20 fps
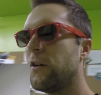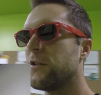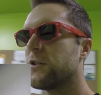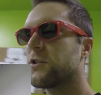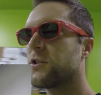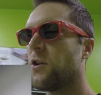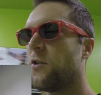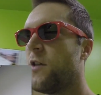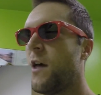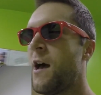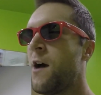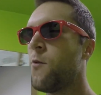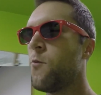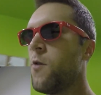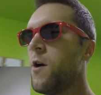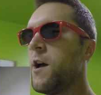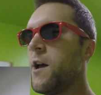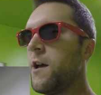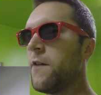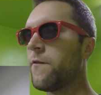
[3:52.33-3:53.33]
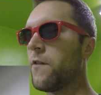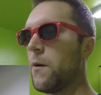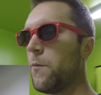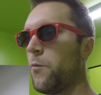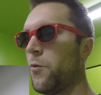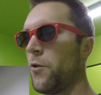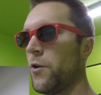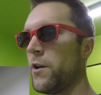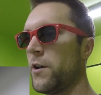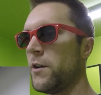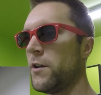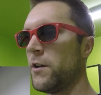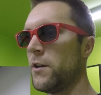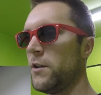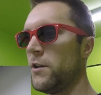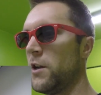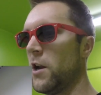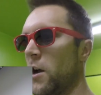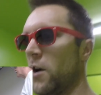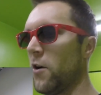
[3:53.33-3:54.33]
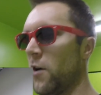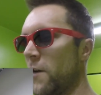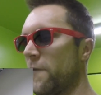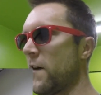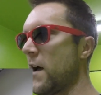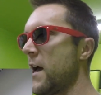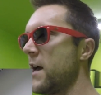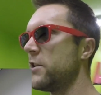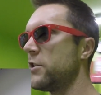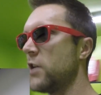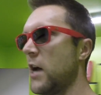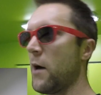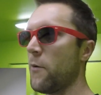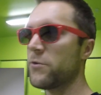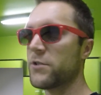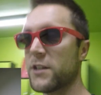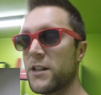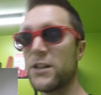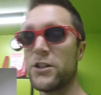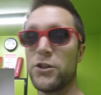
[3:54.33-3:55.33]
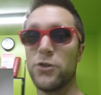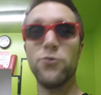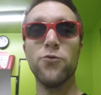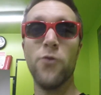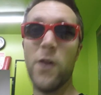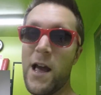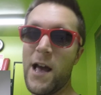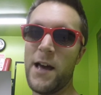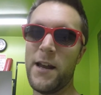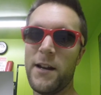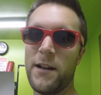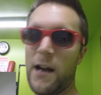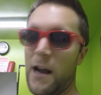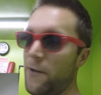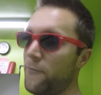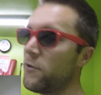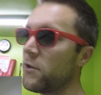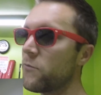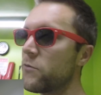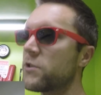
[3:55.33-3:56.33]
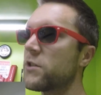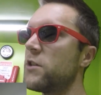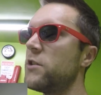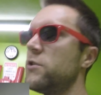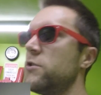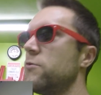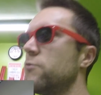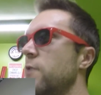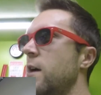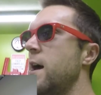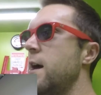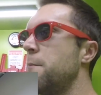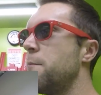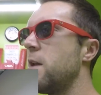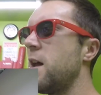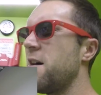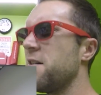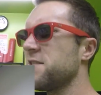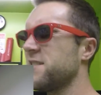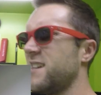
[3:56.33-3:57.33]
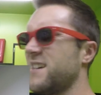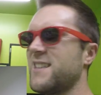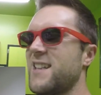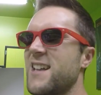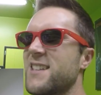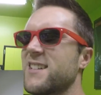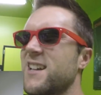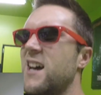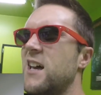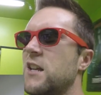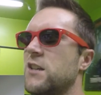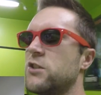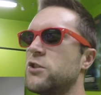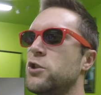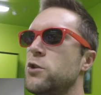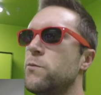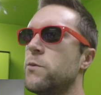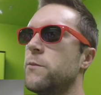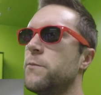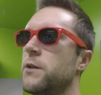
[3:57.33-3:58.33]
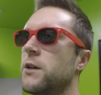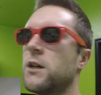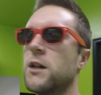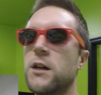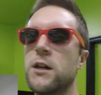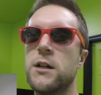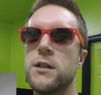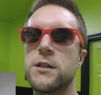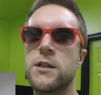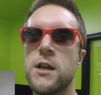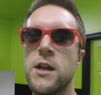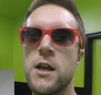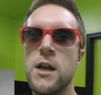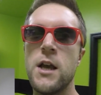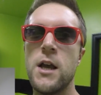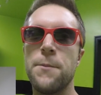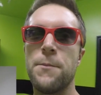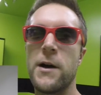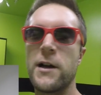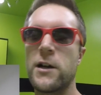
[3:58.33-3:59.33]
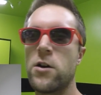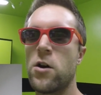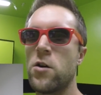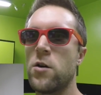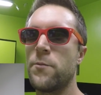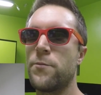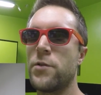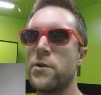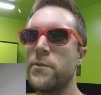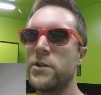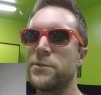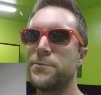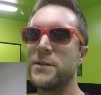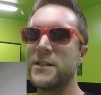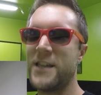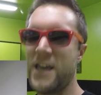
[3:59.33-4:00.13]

So that way, if I put, you know, I was gonna do red. I really was gonna do red, but I was like, that's kind of stupid because my car would pretty much be